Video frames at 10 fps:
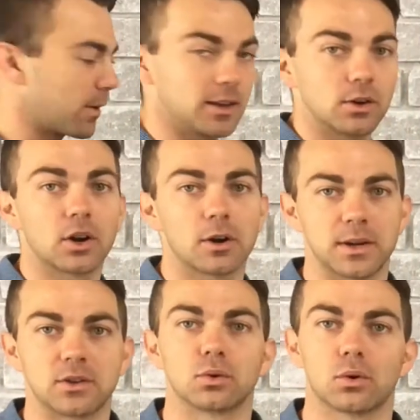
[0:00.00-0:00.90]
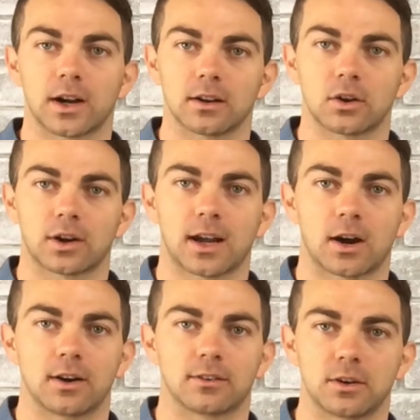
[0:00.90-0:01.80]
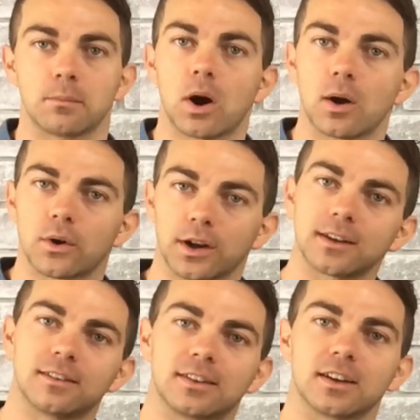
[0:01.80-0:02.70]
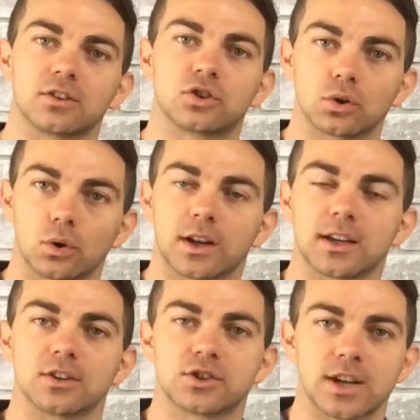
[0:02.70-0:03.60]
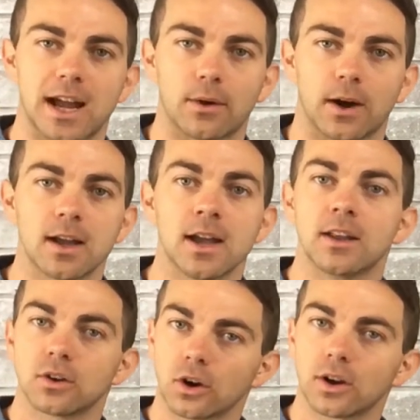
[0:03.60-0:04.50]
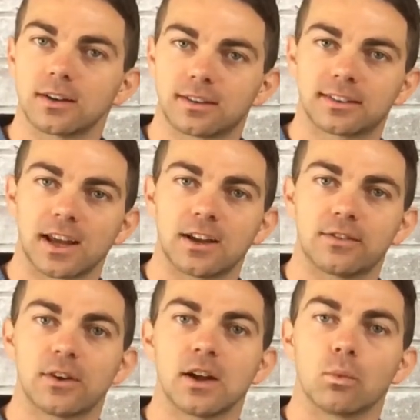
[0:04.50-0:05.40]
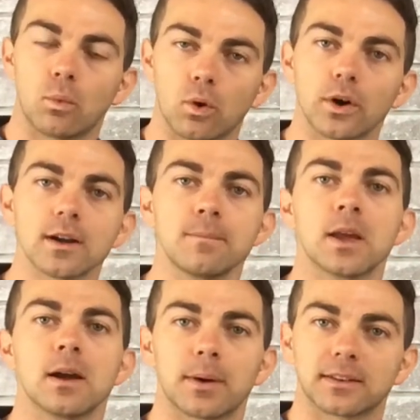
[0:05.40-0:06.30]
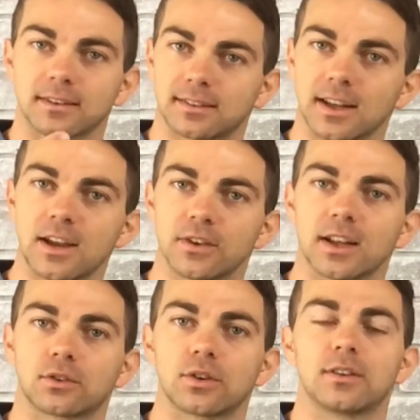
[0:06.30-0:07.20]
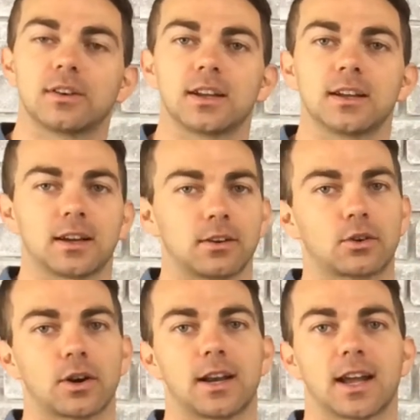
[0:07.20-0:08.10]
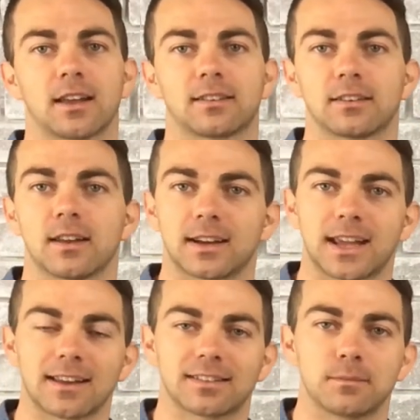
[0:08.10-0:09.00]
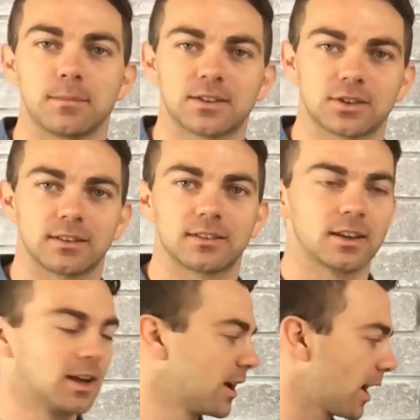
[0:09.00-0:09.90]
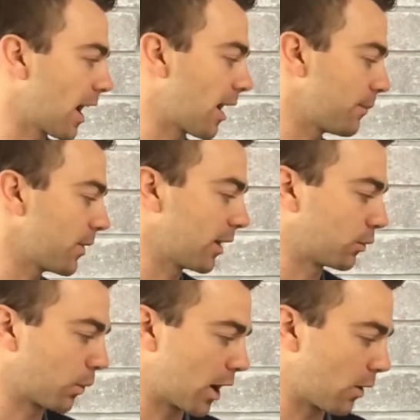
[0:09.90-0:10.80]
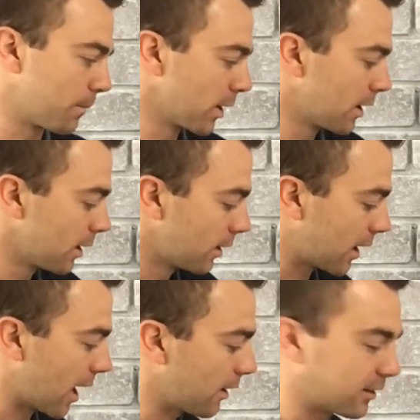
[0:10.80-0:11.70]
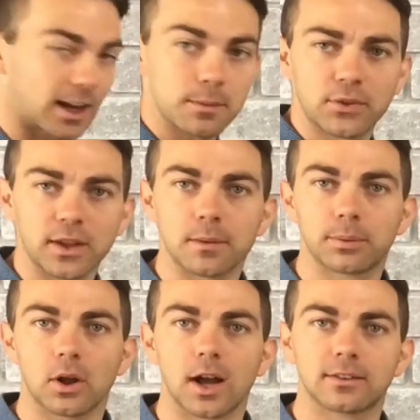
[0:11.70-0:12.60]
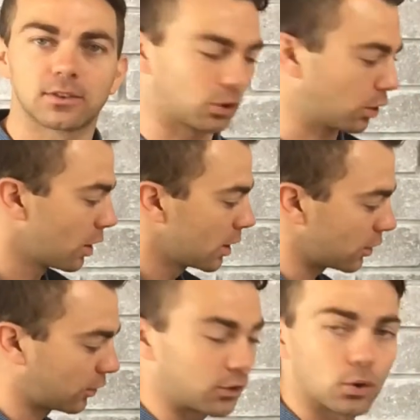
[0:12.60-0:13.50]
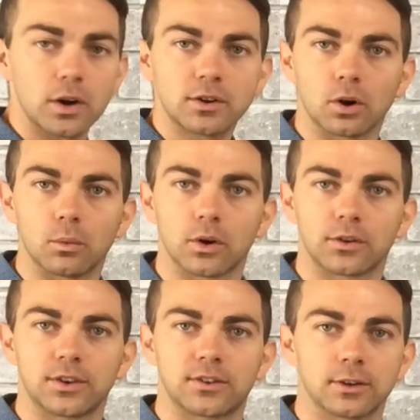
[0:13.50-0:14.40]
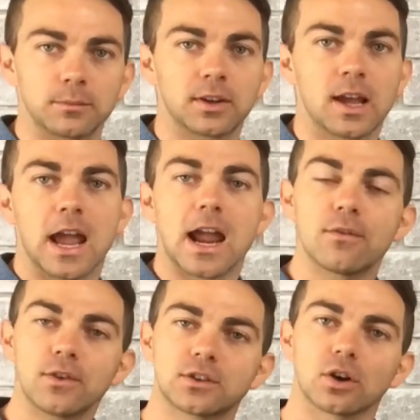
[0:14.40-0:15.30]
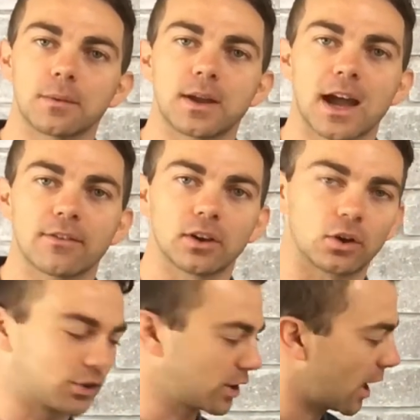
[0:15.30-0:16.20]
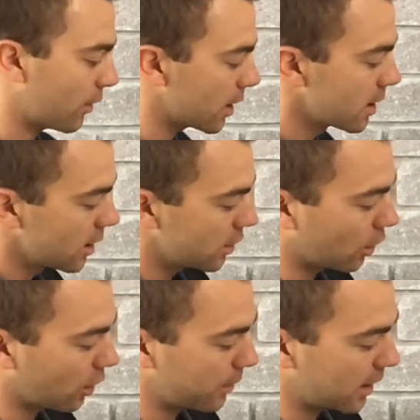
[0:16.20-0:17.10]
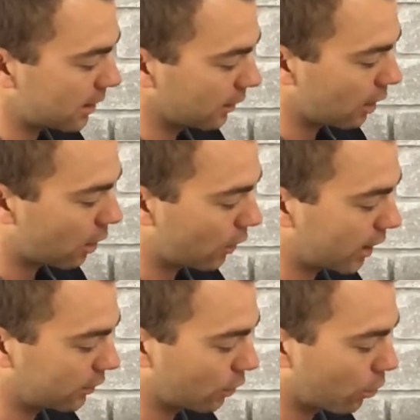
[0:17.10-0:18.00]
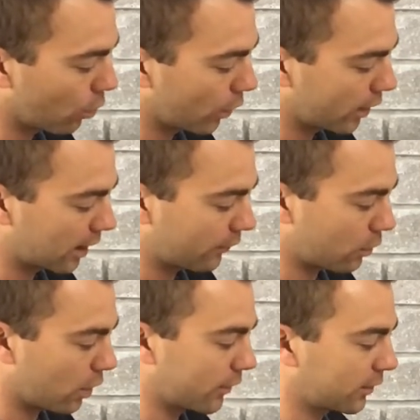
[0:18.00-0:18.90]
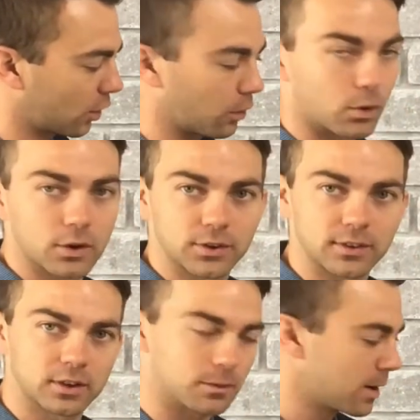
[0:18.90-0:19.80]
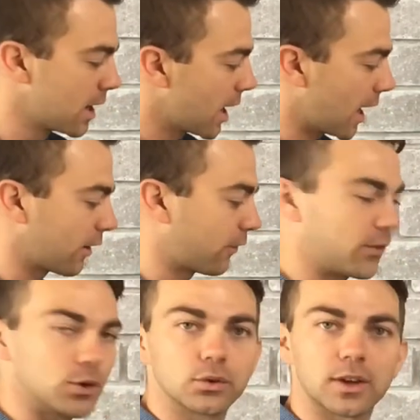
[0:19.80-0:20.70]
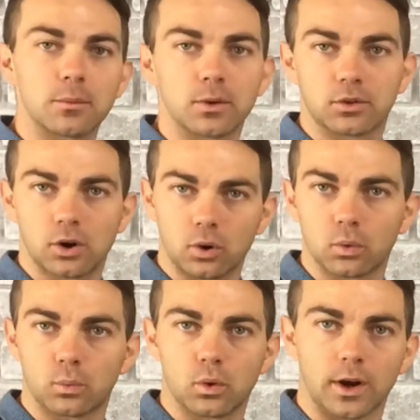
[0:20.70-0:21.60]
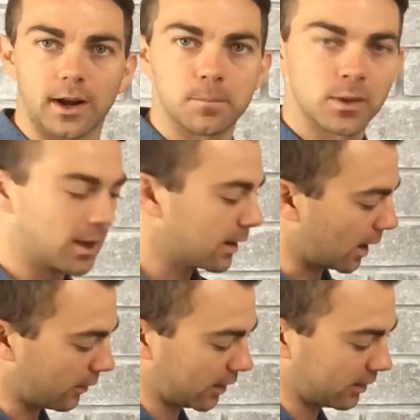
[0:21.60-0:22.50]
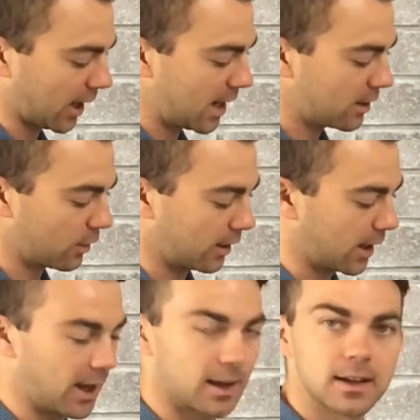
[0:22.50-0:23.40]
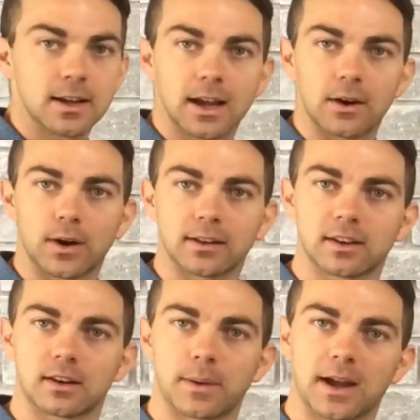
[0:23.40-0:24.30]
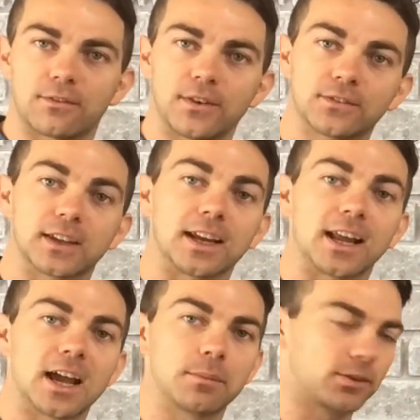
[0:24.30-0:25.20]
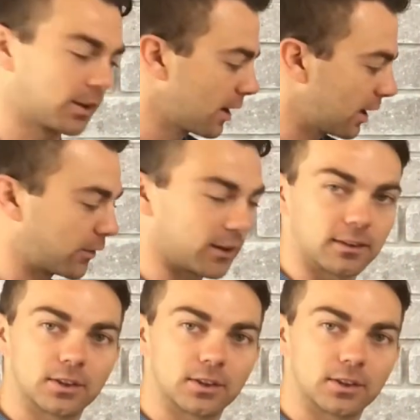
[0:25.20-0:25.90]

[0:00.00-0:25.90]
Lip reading: you're going to be drawing a lot of current. So you might want to consider shortening your shower, not only to save water, but to save electricity and greenhouse gas emissions as well. Now, same thing applies to your storage hot water systems. Every time you have a long shower, you're going to be lowering the water level on this hot water system and it fills up with cold water. Now, there's a heater in there. It runs at about 15 amps if it's a